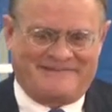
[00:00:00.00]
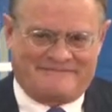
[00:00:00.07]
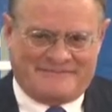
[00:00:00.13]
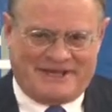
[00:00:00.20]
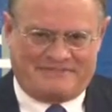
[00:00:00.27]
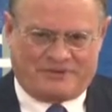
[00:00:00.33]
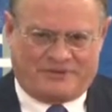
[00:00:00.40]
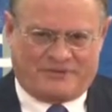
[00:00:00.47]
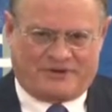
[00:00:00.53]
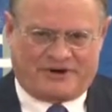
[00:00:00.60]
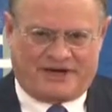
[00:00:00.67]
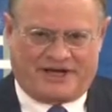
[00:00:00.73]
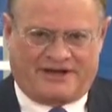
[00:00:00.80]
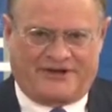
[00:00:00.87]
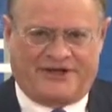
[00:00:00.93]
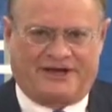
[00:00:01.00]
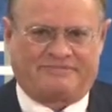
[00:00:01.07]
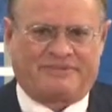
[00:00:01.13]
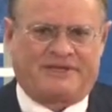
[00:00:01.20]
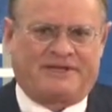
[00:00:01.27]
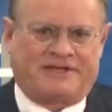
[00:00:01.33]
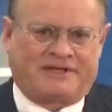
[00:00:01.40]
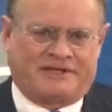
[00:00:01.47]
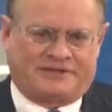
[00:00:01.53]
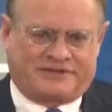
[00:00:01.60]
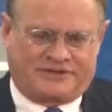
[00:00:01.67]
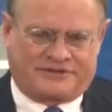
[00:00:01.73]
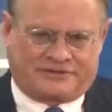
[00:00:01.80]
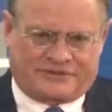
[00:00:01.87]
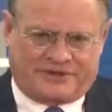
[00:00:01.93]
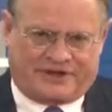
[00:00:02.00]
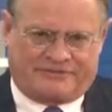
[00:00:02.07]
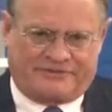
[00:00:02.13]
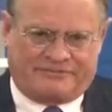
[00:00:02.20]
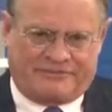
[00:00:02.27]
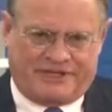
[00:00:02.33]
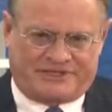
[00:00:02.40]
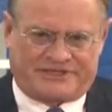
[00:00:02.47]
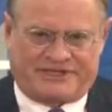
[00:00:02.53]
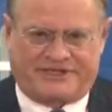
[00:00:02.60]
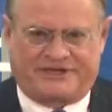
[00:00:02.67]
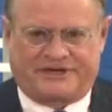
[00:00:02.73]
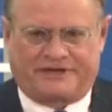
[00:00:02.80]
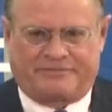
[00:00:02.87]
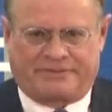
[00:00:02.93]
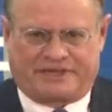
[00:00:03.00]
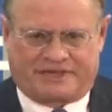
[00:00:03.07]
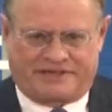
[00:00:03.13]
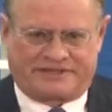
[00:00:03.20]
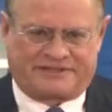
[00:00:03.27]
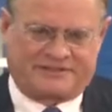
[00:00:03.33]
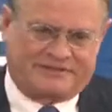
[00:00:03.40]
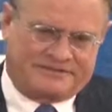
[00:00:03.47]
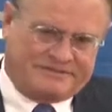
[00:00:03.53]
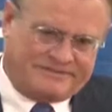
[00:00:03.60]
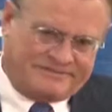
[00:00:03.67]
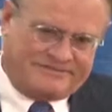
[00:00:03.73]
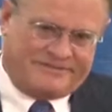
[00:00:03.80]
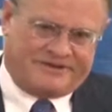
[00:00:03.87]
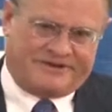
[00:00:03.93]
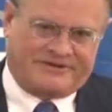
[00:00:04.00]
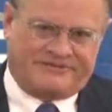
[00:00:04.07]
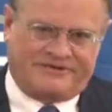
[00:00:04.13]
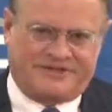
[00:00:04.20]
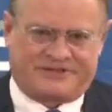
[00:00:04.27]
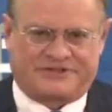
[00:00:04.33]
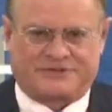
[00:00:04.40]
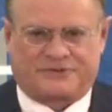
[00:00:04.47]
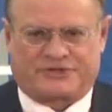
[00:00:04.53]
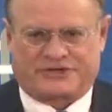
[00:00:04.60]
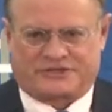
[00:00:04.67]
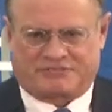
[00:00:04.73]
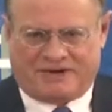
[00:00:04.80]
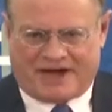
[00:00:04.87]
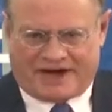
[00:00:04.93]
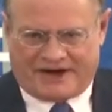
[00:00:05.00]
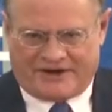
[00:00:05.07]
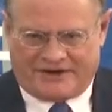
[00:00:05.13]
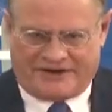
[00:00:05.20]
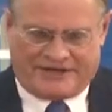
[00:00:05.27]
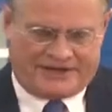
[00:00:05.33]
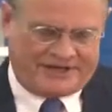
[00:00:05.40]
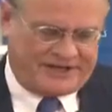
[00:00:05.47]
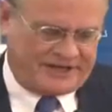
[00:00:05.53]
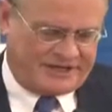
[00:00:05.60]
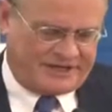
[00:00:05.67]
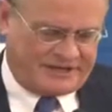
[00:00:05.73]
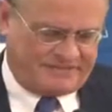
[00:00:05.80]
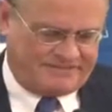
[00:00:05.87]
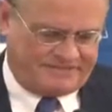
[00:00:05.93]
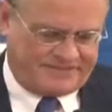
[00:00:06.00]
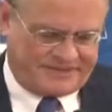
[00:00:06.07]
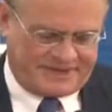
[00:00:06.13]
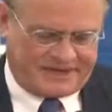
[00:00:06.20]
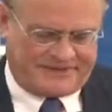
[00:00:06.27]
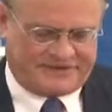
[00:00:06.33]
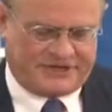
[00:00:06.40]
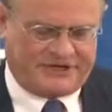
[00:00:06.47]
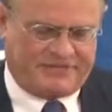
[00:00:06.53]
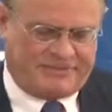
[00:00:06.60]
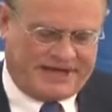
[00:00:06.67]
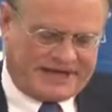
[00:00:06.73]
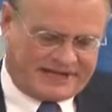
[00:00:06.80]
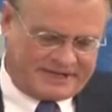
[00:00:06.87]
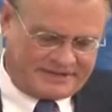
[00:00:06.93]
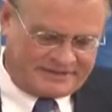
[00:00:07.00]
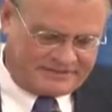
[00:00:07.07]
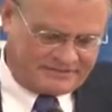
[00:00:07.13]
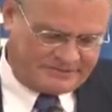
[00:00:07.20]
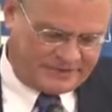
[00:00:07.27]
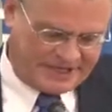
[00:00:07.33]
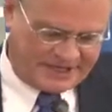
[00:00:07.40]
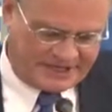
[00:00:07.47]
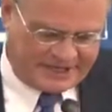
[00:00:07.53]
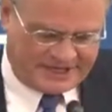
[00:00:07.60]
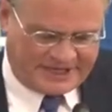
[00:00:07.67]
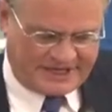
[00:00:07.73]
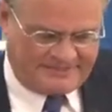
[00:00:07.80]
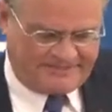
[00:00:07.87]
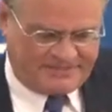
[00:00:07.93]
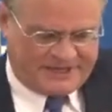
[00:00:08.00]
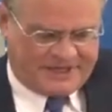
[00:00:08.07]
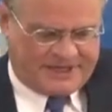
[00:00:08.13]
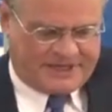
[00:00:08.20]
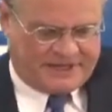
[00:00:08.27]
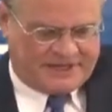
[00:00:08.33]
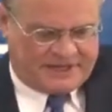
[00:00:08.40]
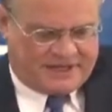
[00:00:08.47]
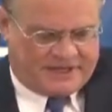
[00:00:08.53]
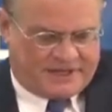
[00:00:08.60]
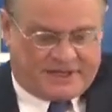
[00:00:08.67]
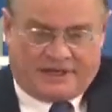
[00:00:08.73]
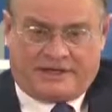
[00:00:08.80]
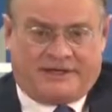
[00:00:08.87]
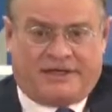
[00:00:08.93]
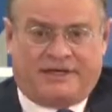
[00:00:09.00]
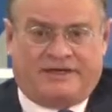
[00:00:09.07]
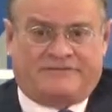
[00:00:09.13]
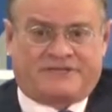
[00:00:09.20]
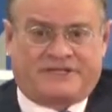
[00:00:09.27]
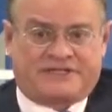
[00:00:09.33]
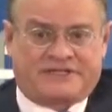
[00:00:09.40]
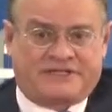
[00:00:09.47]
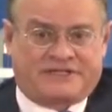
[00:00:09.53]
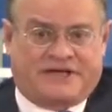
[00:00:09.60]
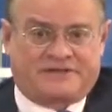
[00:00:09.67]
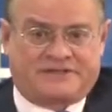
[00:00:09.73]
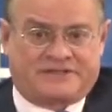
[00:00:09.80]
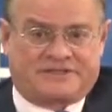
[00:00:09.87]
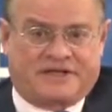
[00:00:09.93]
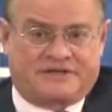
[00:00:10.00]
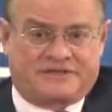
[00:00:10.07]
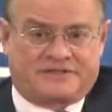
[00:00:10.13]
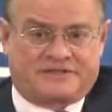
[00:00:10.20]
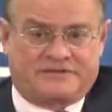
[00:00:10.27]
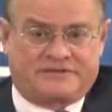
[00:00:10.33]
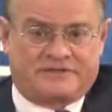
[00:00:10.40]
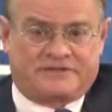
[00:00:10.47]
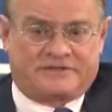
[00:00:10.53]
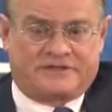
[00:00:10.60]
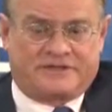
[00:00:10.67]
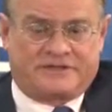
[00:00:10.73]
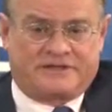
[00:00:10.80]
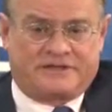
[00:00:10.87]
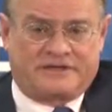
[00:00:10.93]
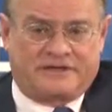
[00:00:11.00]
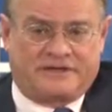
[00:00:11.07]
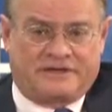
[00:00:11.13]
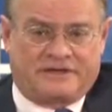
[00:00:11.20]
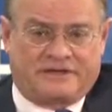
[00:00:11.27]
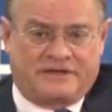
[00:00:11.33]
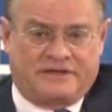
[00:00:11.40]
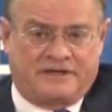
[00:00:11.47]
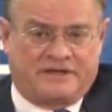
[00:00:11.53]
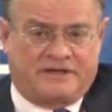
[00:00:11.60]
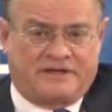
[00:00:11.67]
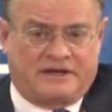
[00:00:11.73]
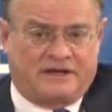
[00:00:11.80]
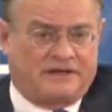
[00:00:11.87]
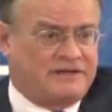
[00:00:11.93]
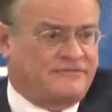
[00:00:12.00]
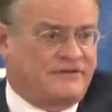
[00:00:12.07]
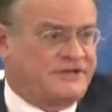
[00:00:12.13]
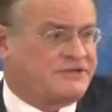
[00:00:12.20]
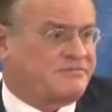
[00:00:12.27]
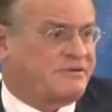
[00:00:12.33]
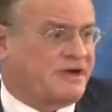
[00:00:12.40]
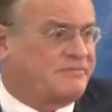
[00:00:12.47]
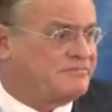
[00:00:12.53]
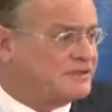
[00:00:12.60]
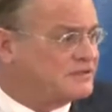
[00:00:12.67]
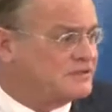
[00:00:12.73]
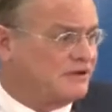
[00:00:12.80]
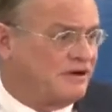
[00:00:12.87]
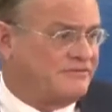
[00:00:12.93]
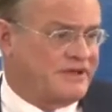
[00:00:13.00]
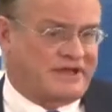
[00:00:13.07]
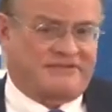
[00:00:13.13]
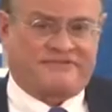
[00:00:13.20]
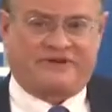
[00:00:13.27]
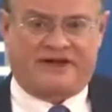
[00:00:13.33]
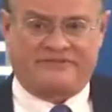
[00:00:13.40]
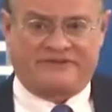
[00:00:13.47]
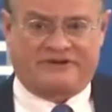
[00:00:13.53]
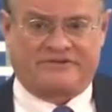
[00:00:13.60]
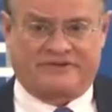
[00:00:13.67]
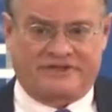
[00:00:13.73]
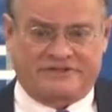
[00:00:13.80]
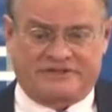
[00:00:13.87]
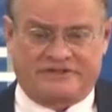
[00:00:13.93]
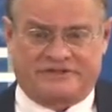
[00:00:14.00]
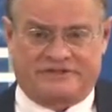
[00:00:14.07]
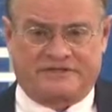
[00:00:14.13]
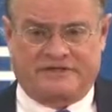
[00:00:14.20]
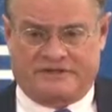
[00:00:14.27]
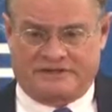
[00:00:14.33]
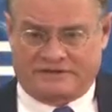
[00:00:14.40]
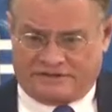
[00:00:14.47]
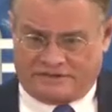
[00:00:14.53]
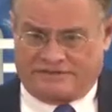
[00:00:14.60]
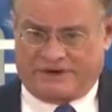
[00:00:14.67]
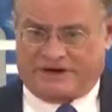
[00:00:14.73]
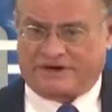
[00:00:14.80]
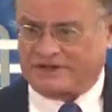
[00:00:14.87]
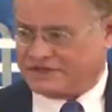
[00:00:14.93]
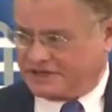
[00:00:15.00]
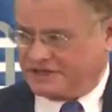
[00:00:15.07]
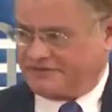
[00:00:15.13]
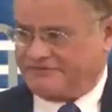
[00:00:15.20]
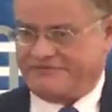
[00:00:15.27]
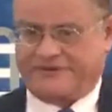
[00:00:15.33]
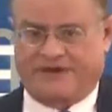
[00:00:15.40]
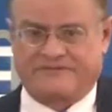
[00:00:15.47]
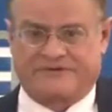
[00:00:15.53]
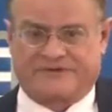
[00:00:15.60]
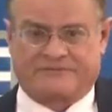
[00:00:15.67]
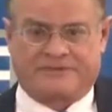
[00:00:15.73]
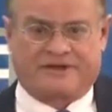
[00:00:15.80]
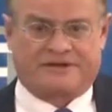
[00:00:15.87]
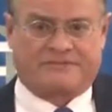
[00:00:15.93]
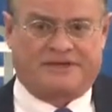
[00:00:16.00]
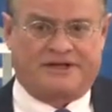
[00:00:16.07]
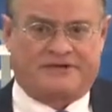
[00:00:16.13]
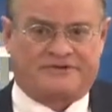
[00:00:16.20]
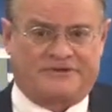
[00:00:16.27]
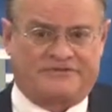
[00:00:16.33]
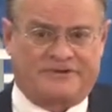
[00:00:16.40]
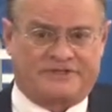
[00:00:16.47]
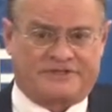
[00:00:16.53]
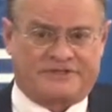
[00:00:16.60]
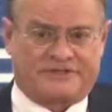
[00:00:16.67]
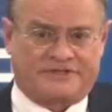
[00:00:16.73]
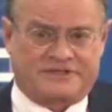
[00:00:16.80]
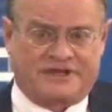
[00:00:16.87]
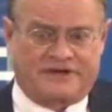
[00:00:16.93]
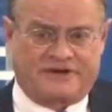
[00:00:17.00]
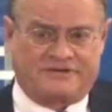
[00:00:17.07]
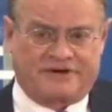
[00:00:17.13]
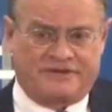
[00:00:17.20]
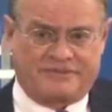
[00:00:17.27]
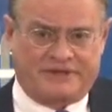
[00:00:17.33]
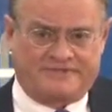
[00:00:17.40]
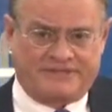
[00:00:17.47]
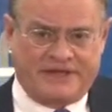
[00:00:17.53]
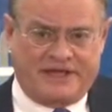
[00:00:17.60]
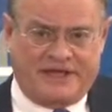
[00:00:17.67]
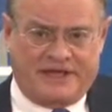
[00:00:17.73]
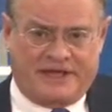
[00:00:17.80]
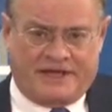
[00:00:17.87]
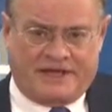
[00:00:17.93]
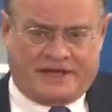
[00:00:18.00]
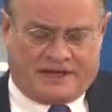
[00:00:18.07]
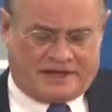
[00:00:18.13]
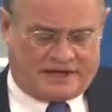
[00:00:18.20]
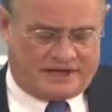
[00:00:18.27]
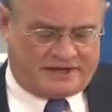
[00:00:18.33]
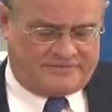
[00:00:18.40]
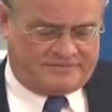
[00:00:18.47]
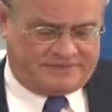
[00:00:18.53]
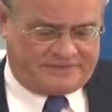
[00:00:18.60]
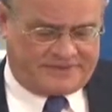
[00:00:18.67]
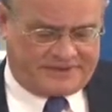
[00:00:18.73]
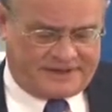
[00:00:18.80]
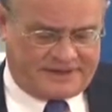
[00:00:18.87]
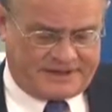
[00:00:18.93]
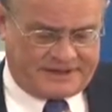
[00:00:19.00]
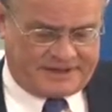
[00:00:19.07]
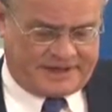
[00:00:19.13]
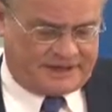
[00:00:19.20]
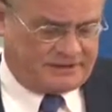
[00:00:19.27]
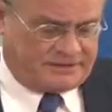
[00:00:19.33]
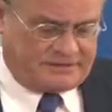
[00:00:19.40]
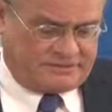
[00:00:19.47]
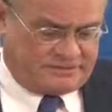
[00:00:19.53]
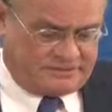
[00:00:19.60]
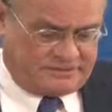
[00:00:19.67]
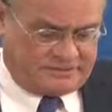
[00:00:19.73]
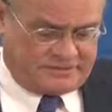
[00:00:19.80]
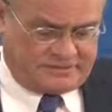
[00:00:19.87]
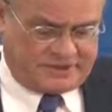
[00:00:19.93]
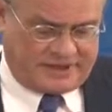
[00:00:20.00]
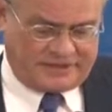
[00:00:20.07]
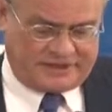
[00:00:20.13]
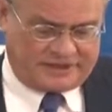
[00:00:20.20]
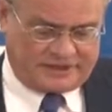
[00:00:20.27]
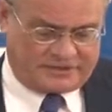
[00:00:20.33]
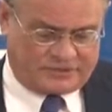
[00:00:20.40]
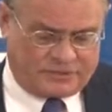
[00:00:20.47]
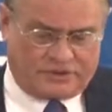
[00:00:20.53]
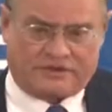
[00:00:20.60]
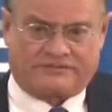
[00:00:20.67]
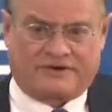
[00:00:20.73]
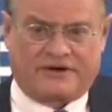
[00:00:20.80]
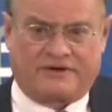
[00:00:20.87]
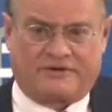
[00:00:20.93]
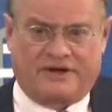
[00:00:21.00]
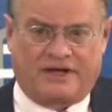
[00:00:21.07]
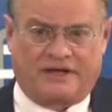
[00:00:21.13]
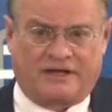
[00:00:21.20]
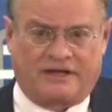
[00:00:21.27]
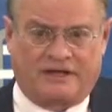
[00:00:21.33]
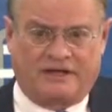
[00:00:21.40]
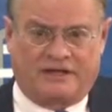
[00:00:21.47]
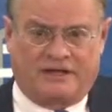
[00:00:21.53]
People were held up. Students would often miss a year because their visas would expire, and then they'd have to go back and wait in line. Now you have 60,000 Saudi students here. The visa problem's been solved. They get 5-year visas, and Americans get 5-year multiple entry visas to Saudi Arabia. And I think it's worked very well.